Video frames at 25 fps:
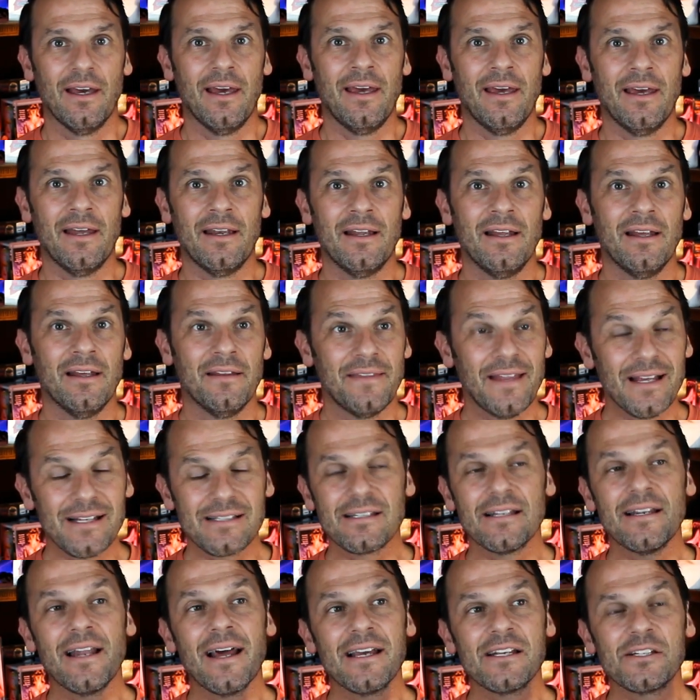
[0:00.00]
And
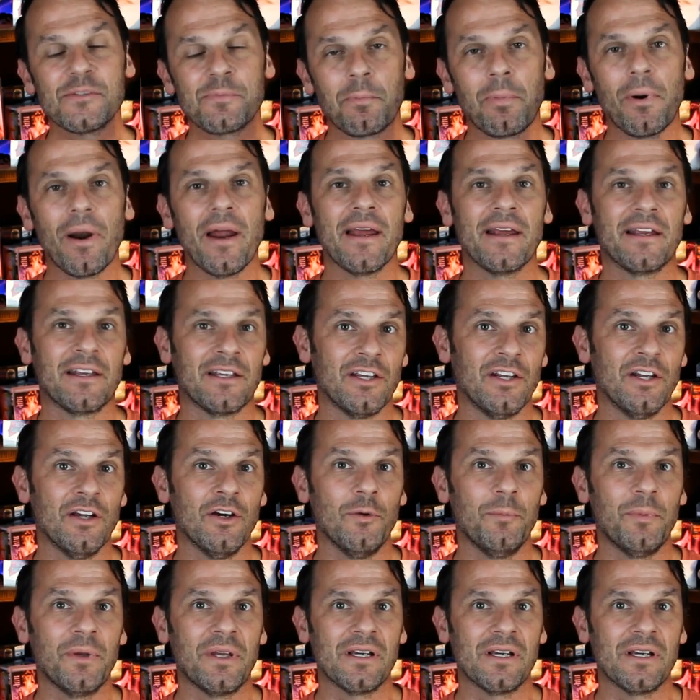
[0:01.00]
that's a nice break, you know,